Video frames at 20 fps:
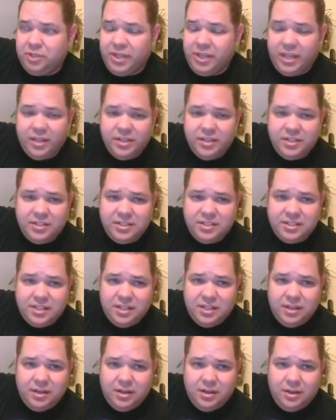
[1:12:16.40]

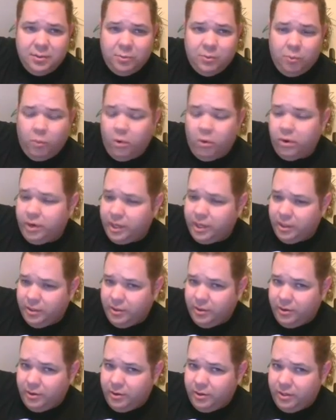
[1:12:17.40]
playlist. Warning
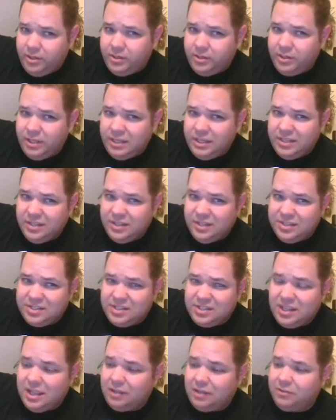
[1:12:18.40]
though, it
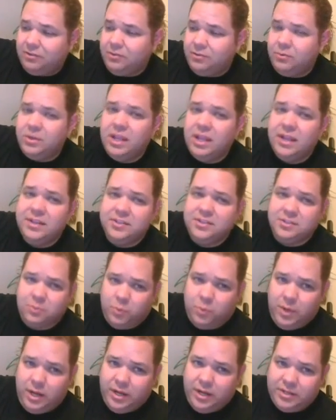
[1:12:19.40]
does take 2 days
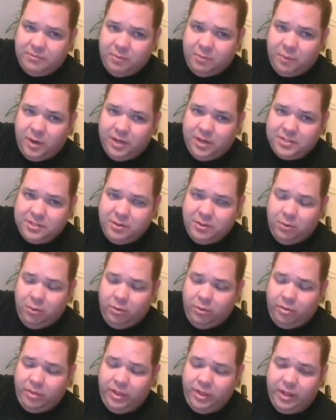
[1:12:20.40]
to watch. If you watch the
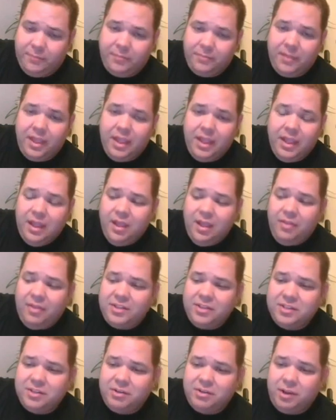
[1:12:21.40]
whole thing,
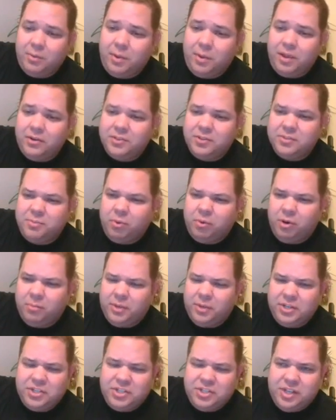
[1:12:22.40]
that's a great way to
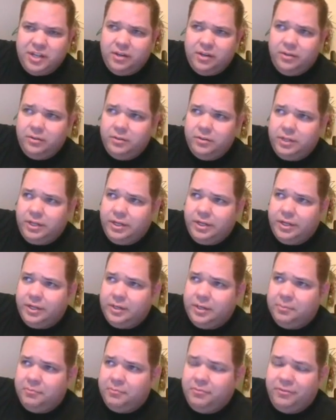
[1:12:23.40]
support my channel
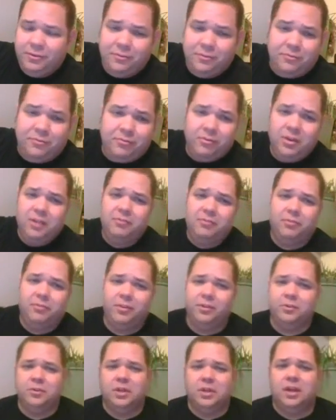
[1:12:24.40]
for free for
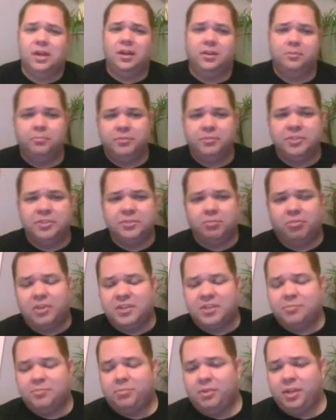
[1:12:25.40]
you. Just
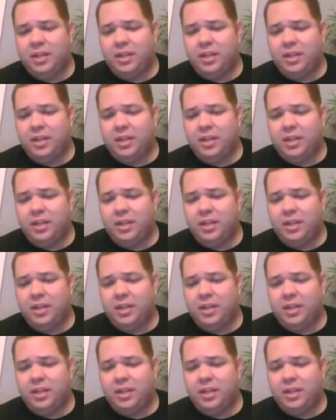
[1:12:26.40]
press